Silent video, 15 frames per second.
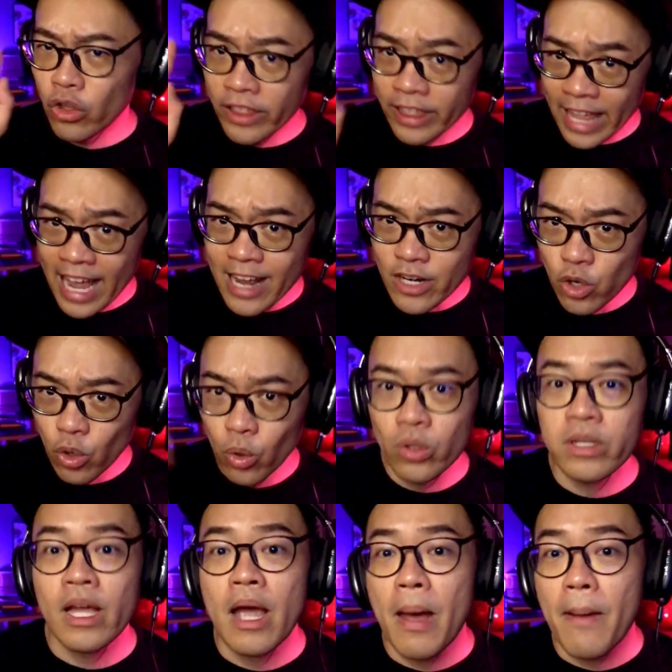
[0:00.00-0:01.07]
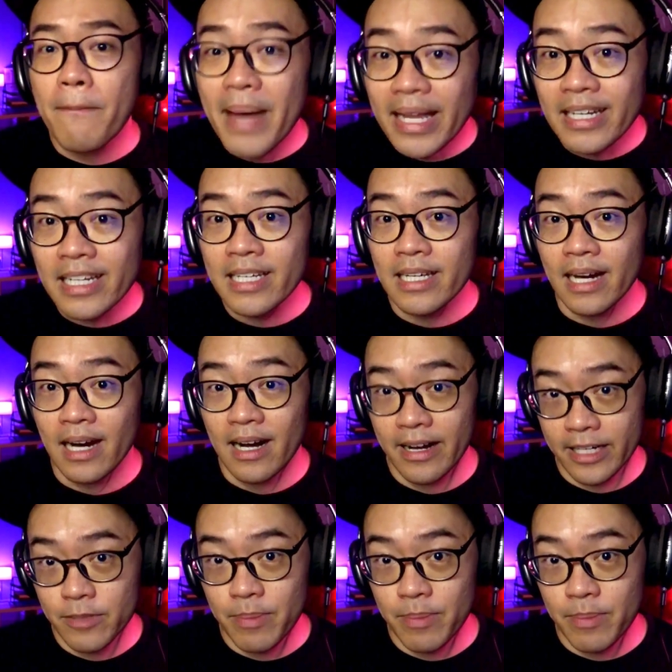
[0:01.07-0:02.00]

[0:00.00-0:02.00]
on that note, many are